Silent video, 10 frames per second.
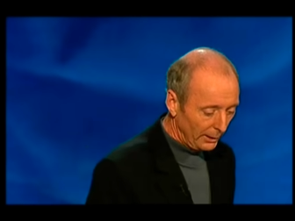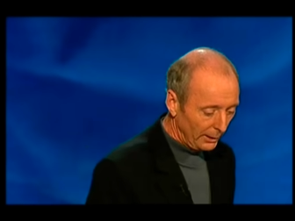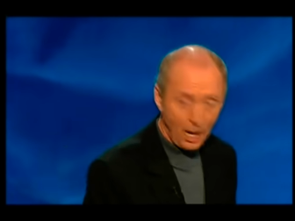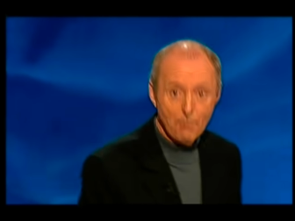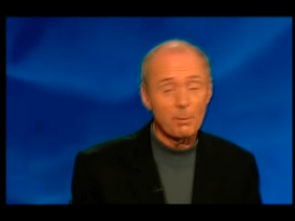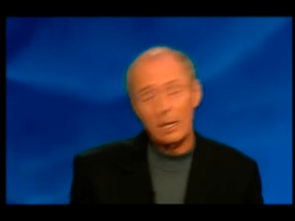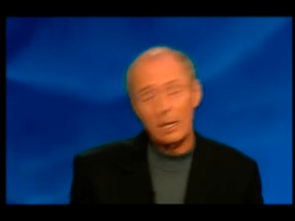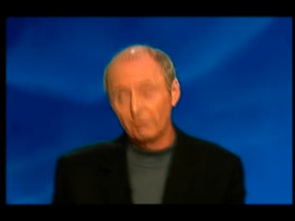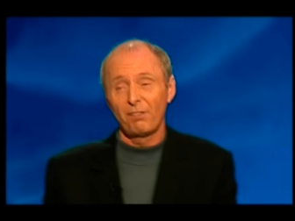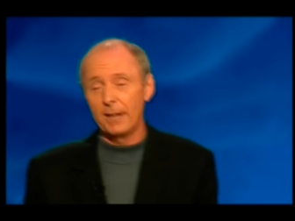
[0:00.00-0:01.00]
And I mean,
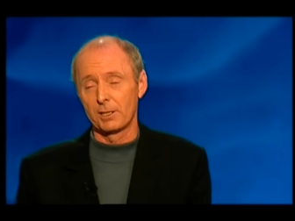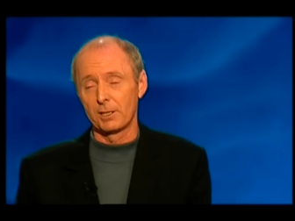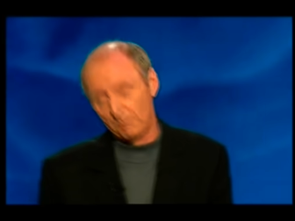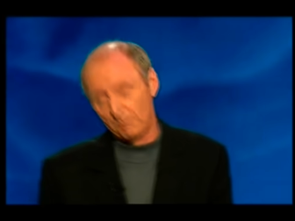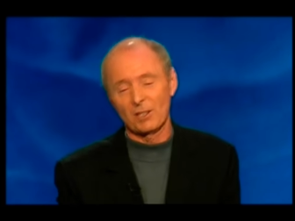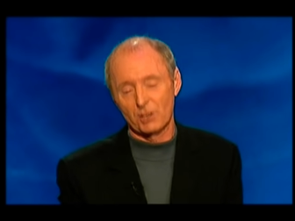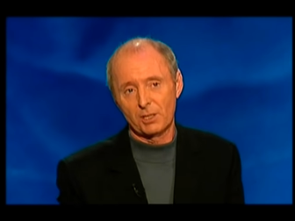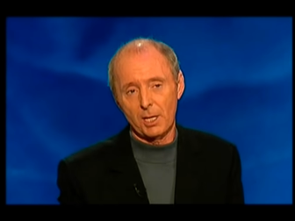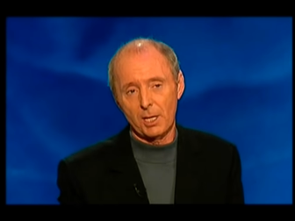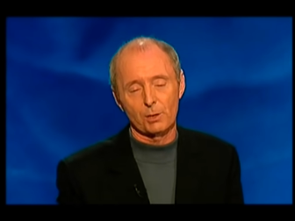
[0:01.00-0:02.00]
unfair dues, he passed
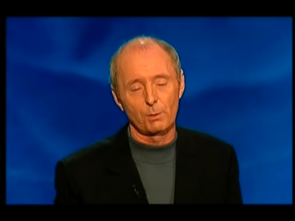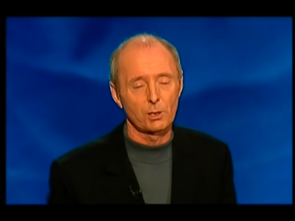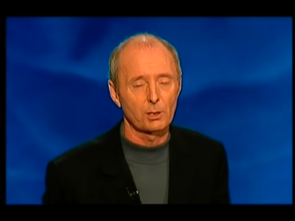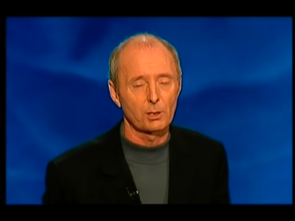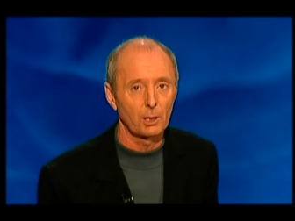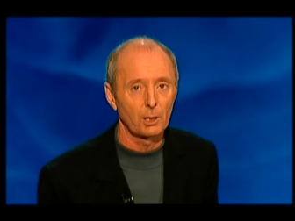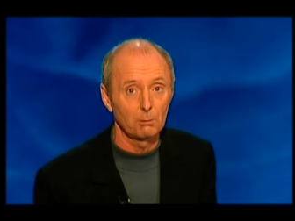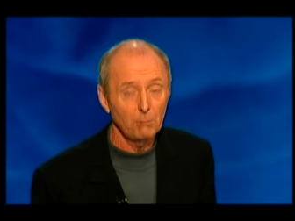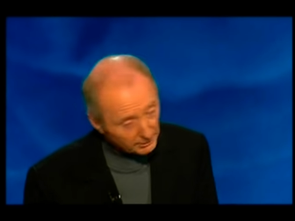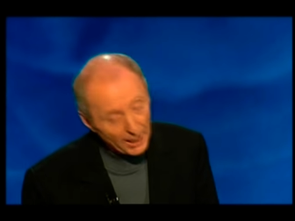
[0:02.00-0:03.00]
his test, which is,
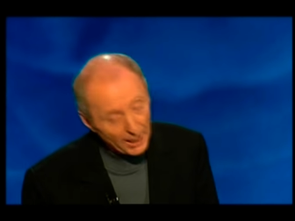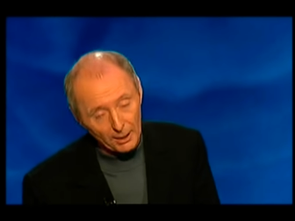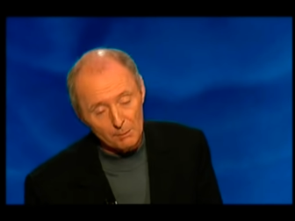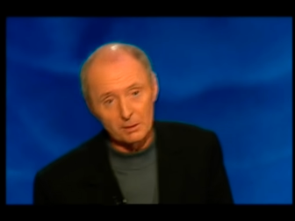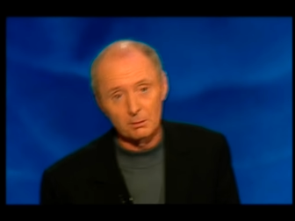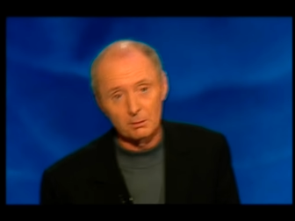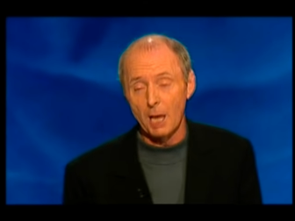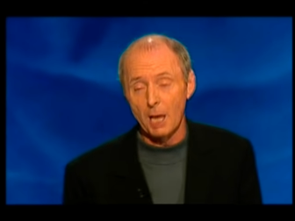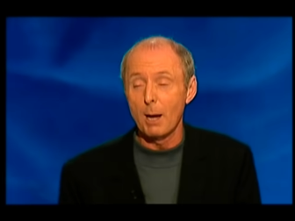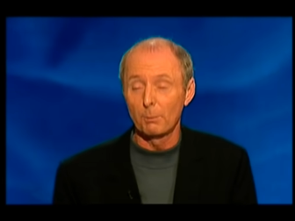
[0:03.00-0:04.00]
well, yeah, I mean,
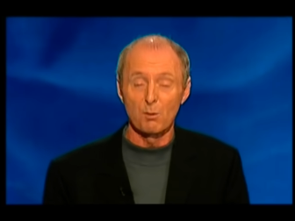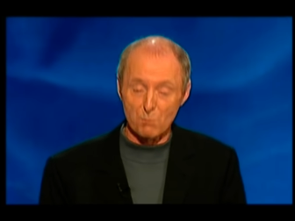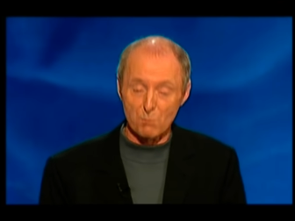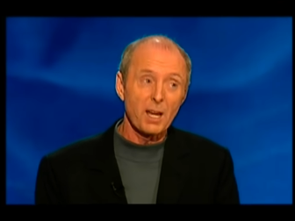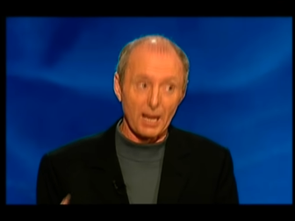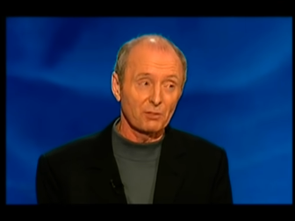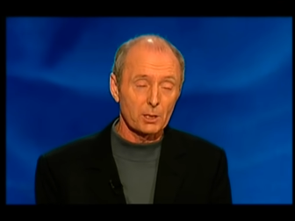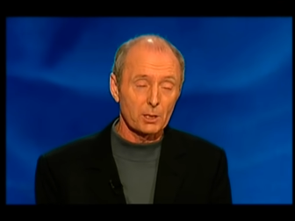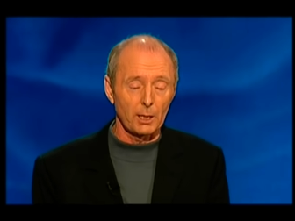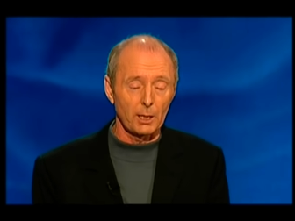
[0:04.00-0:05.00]
no help from me, I have
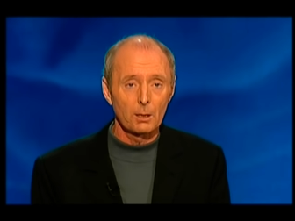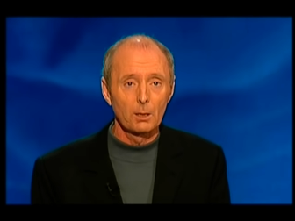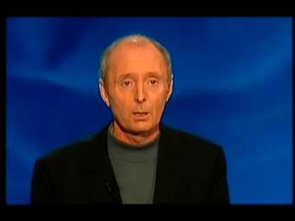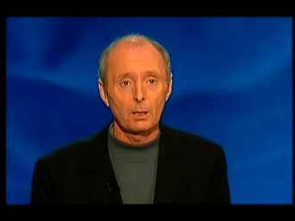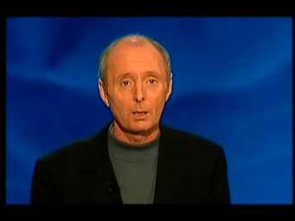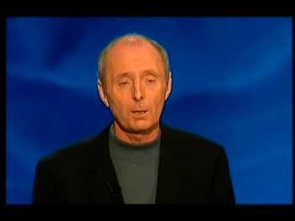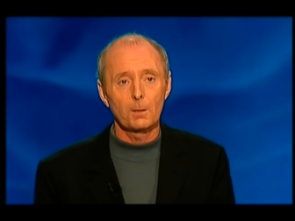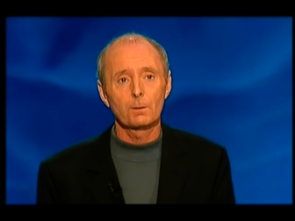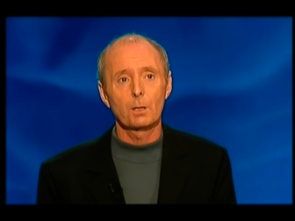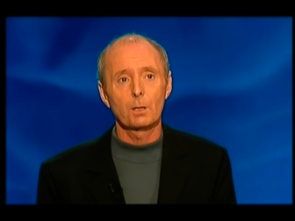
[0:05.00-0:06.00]
to say that.
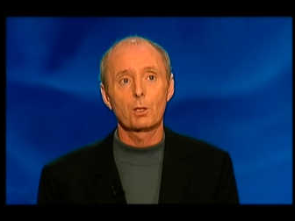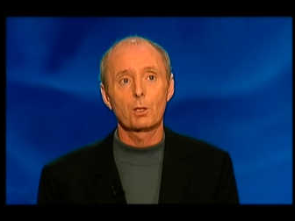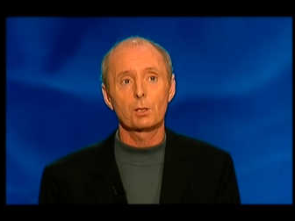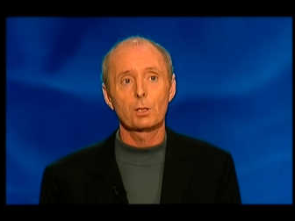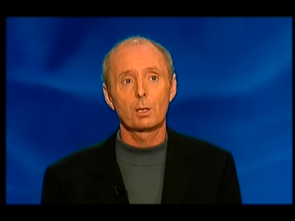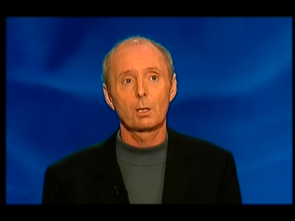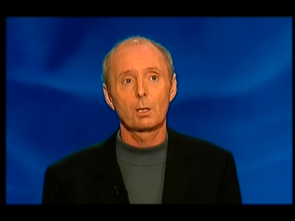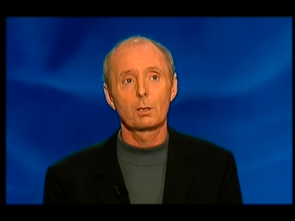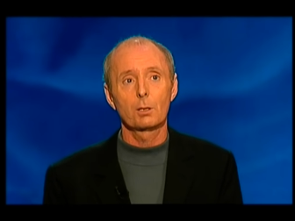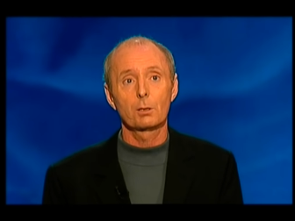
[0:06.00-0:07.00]
And because
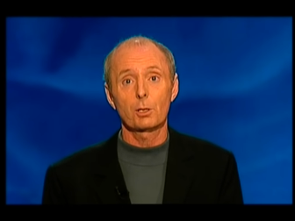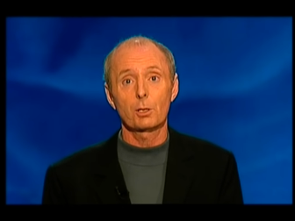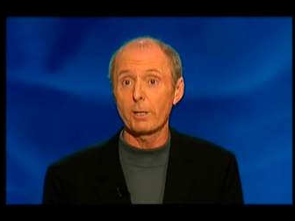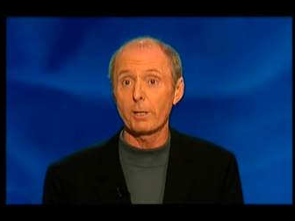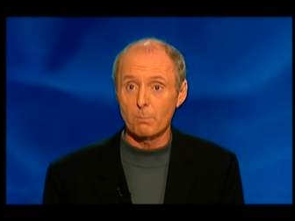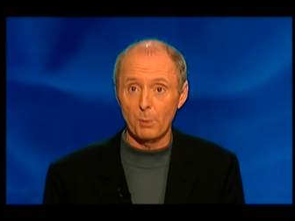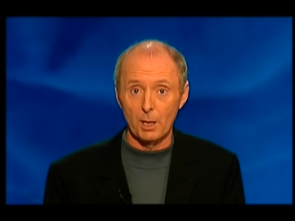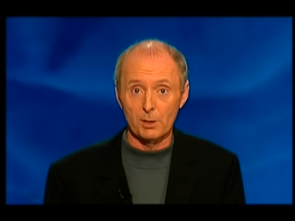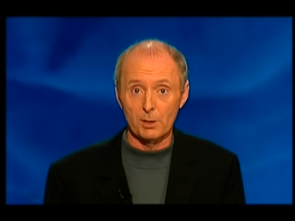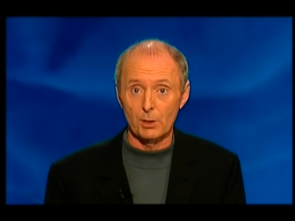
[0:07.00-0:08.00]
there's a written
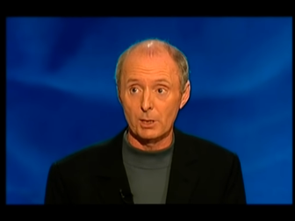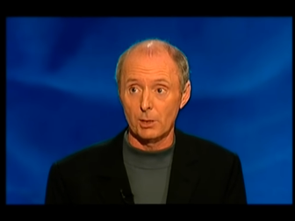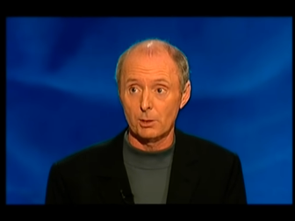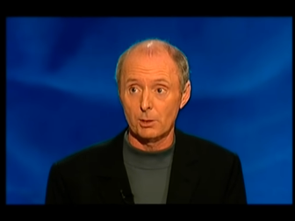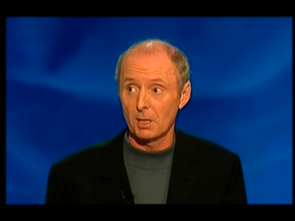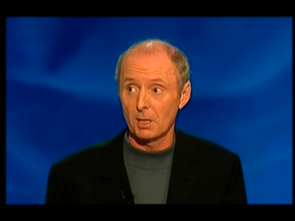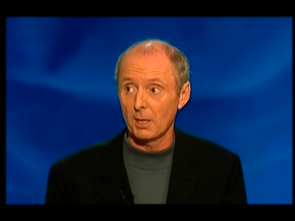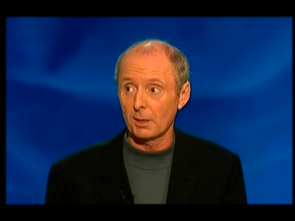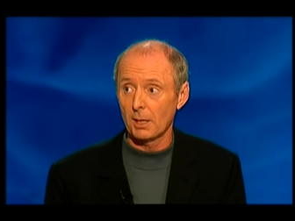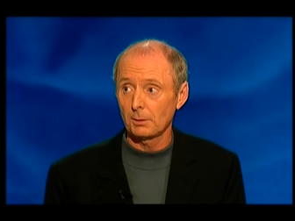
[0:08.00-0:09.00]
part of the test. Did you know
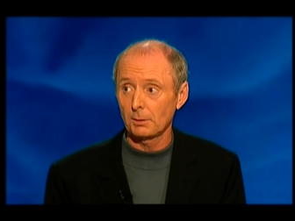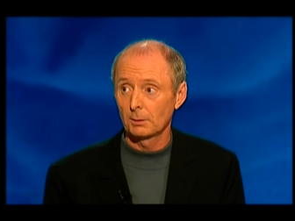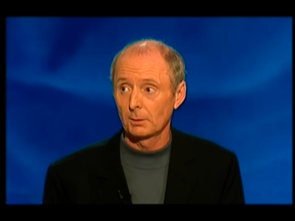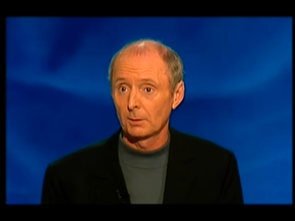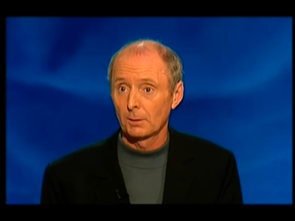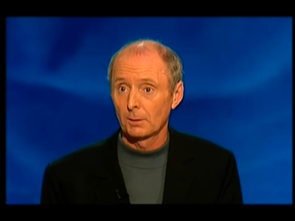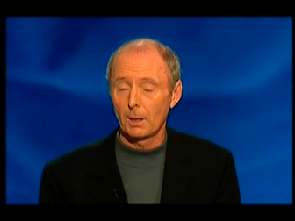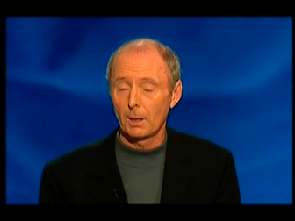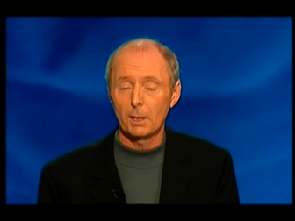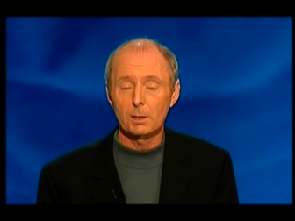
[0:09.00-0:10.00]
that now?
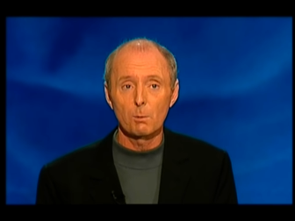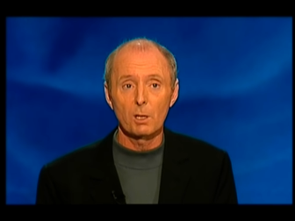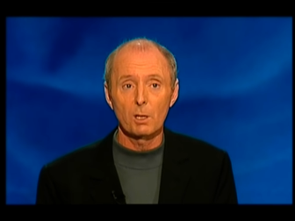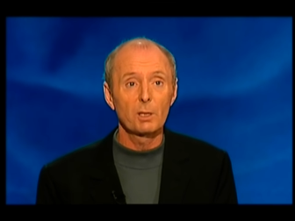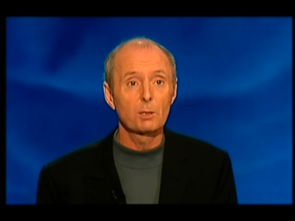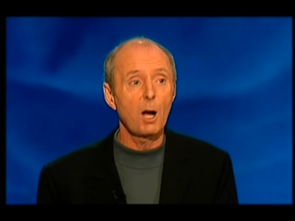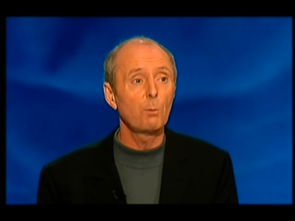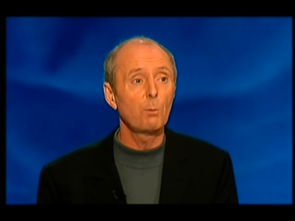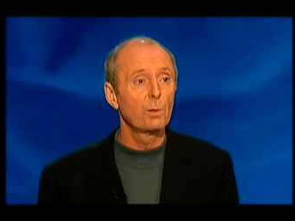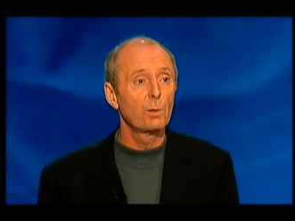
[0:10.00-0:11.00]
Yes, he wanted me to
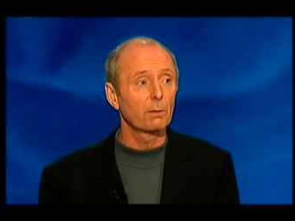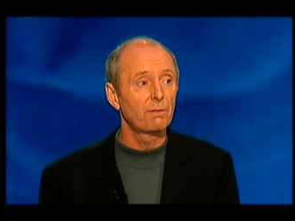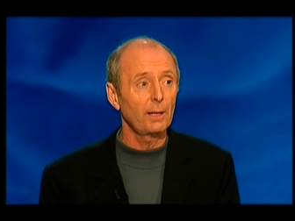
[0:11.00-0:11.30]
help him with it.